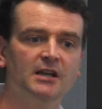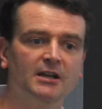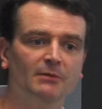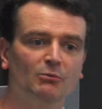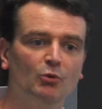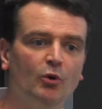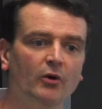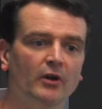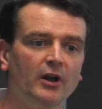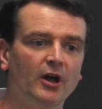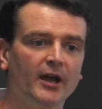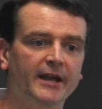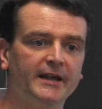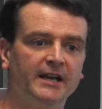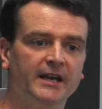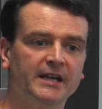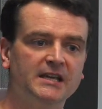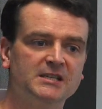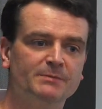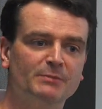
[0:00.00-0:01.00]
they're more
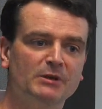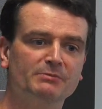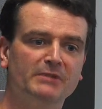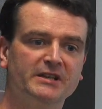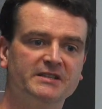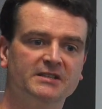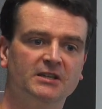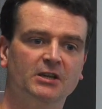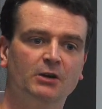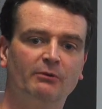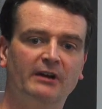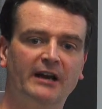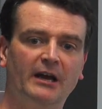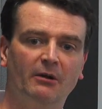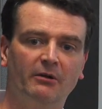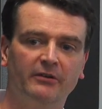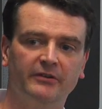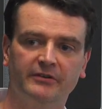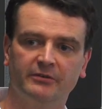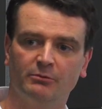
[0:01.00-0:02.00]
likely to be messing
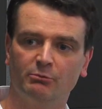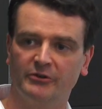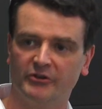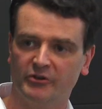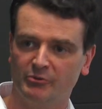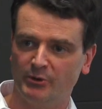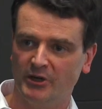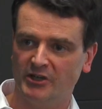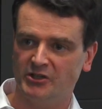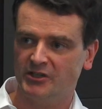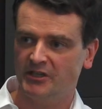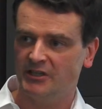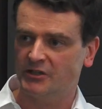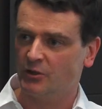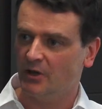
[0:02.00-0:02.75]
around with a spreadsheet,